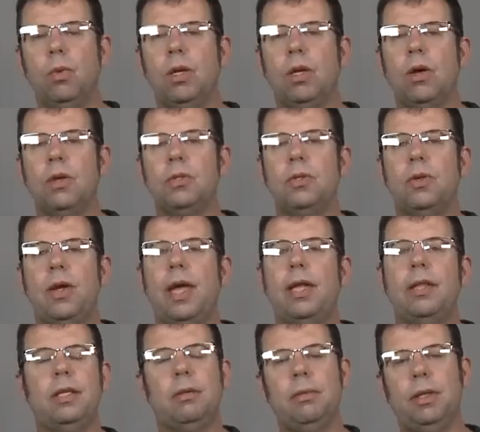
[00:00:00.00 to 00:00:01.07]
we also
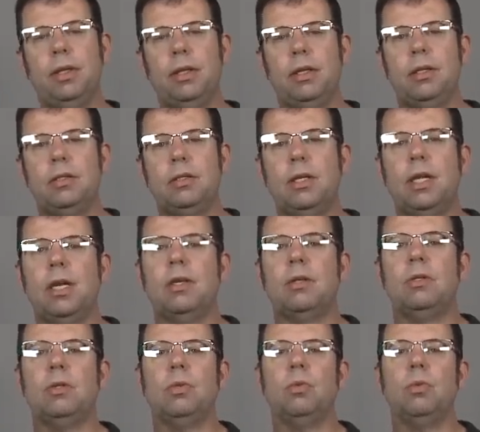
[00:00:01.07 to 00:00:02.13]
have the ability to now
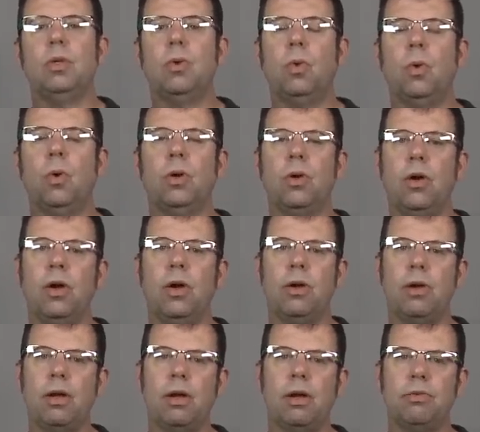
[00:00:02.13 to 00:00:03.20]
do record on
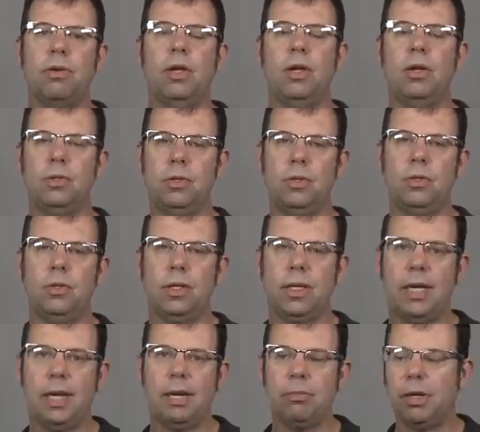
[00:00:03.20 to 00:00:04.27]
off to the
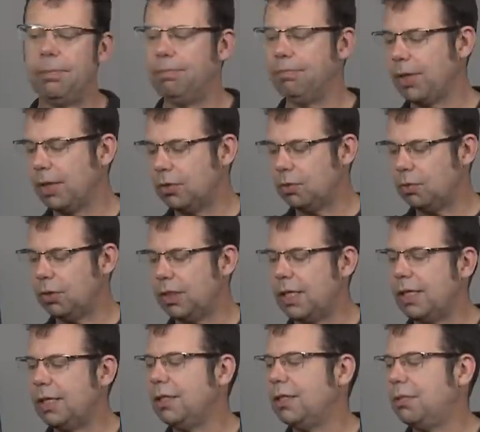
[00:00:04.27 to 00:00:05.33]
camera. It's a really
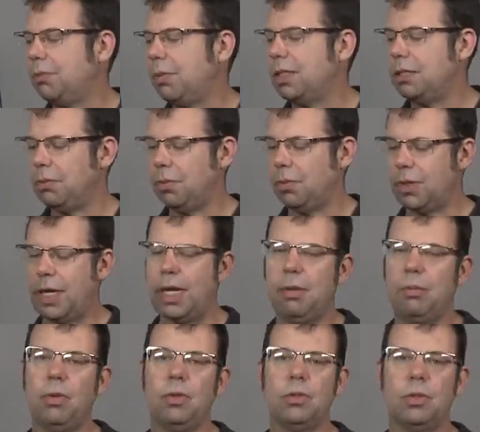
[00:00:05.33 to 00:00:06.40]
indispensable
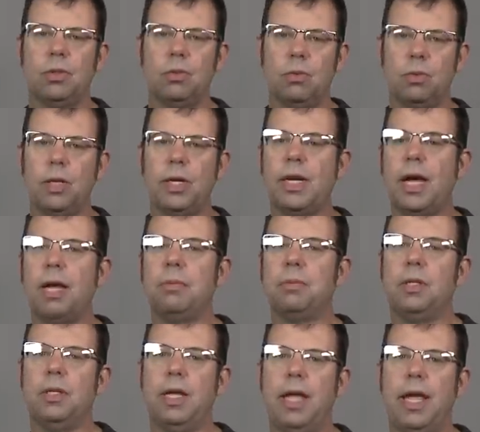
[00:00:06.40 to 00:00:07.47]
cable. It's a great
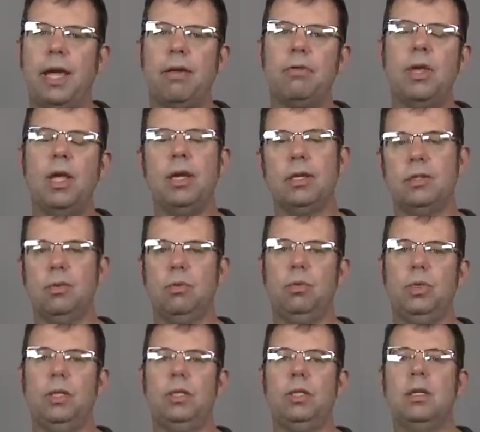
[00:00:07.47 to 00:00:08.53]
option to have because it
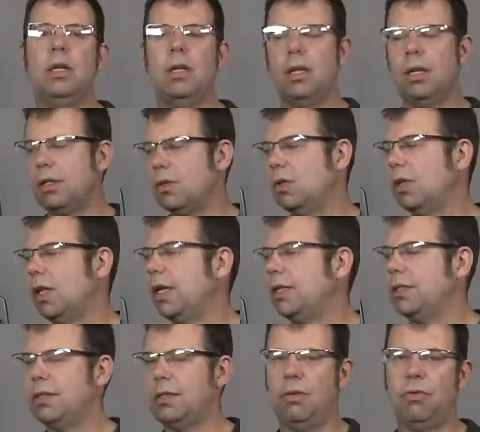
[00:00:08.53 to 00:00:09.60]
really
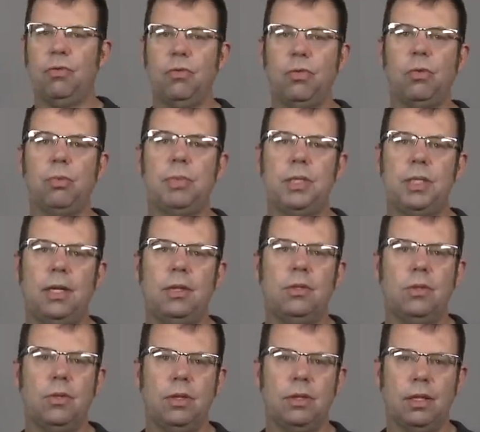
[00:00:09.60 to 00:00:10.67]
utilizes the full
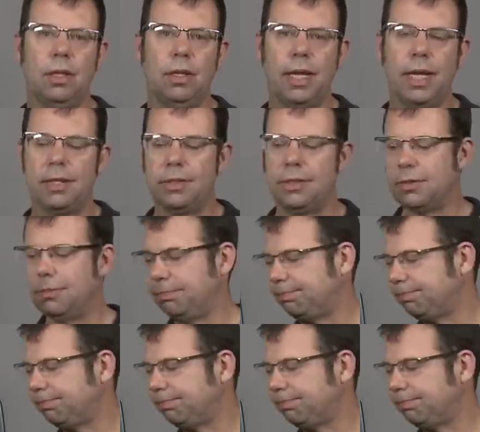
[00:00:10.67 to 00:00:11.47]
potential of the lens.